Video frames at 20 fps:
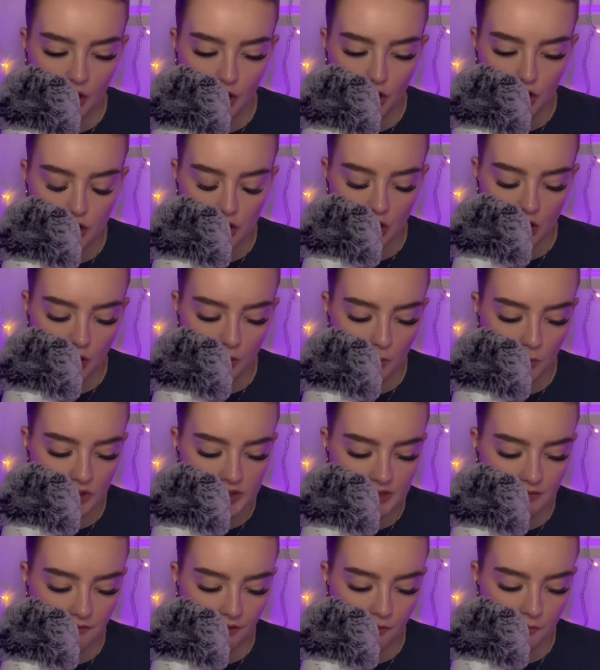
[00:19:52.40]
to all the boys
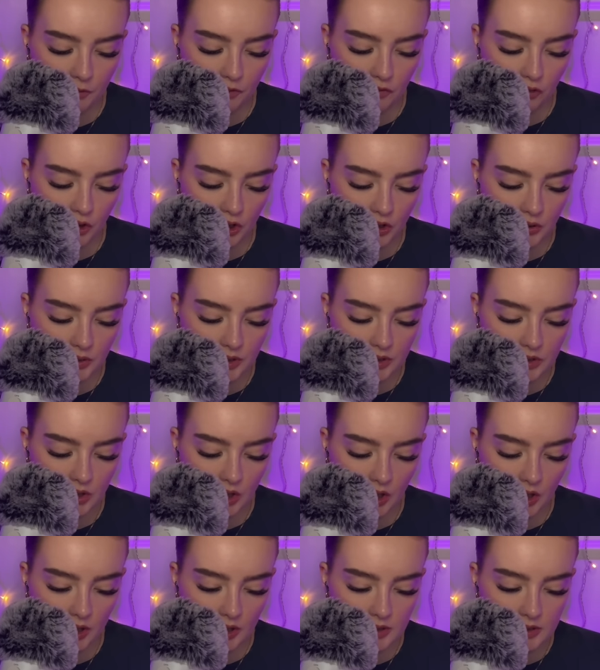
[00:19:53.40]
I've loved before, 3
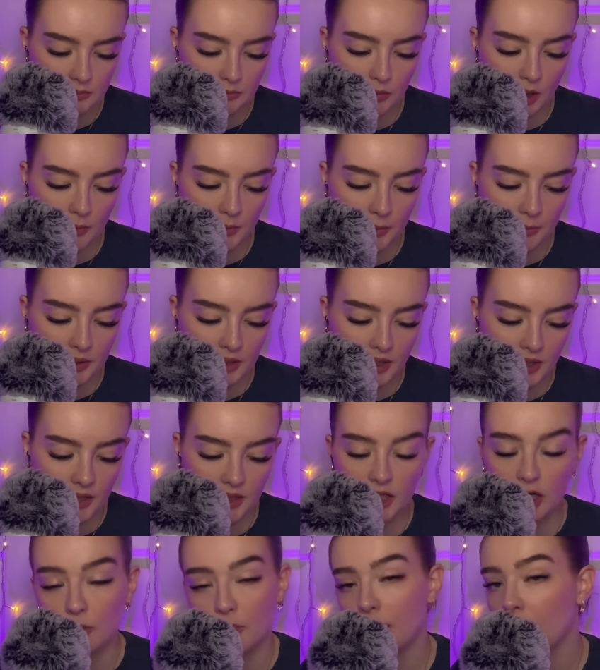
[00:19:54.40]
stars. Mamma Mia,
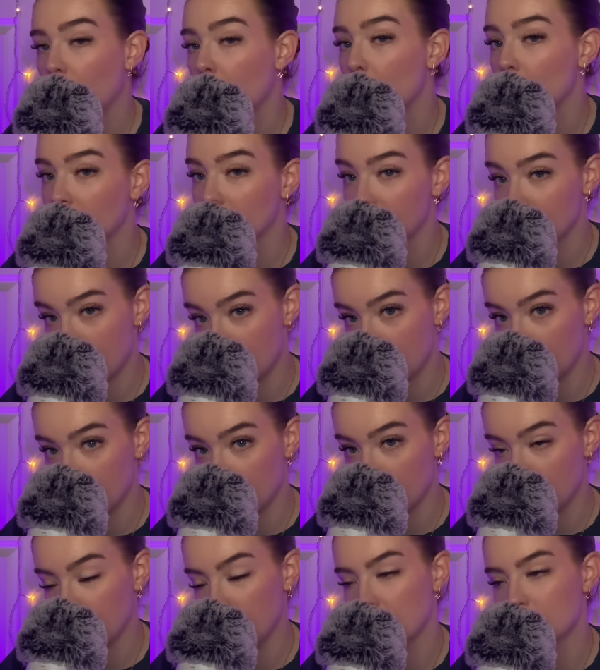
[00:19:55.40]
here we go
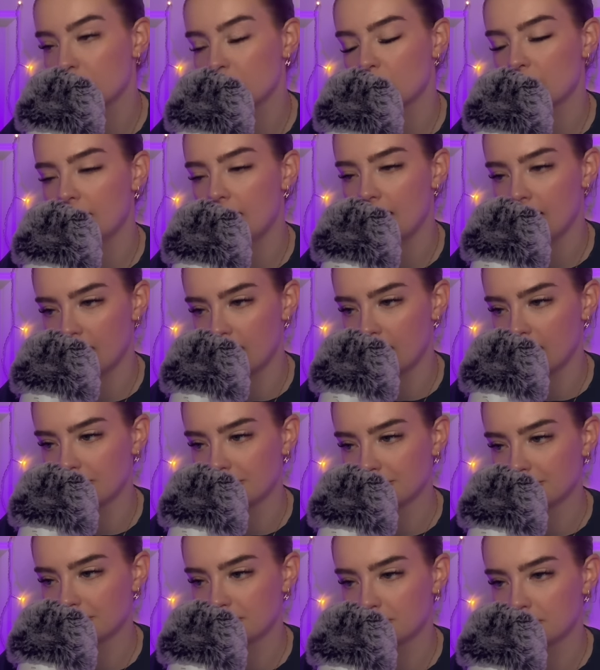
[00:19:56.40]
again. I gave
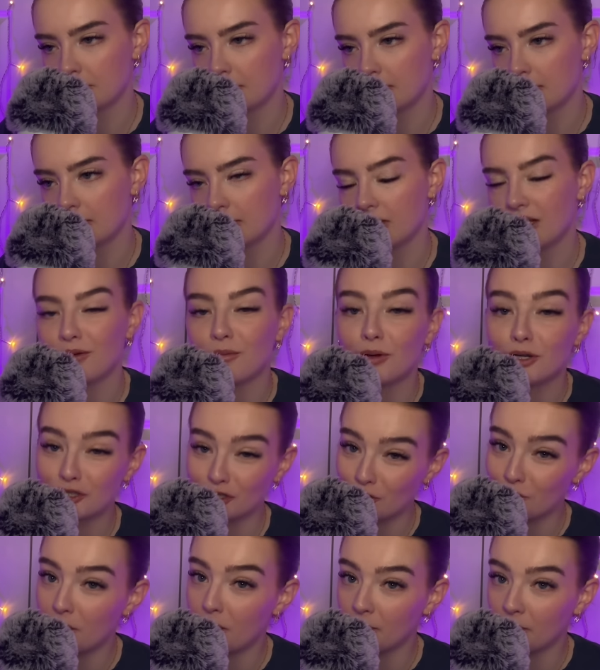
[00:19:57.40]
3.5, but the
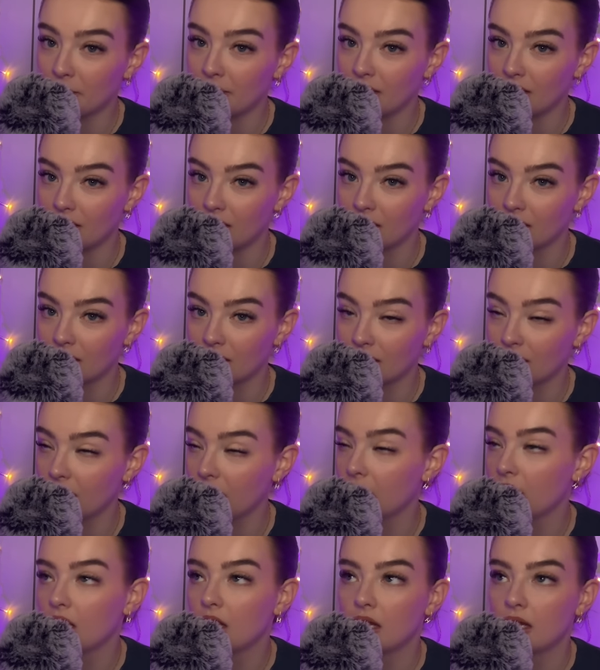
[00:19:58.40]
original Mamma Mia
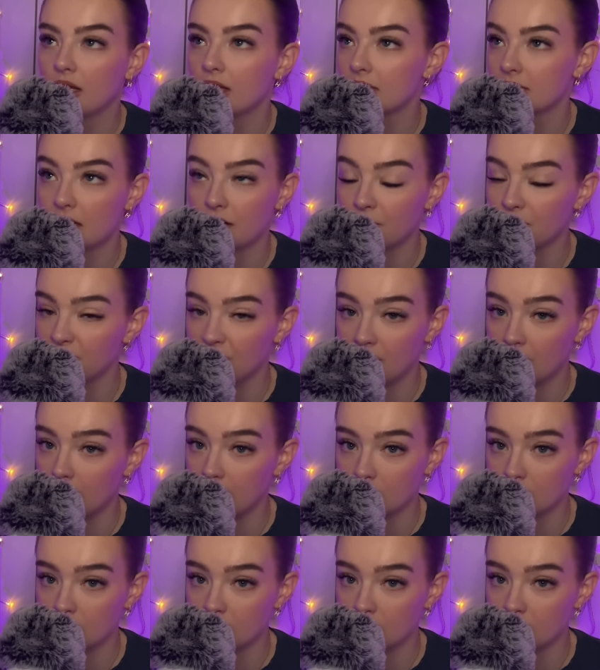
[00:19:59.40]
is an infinity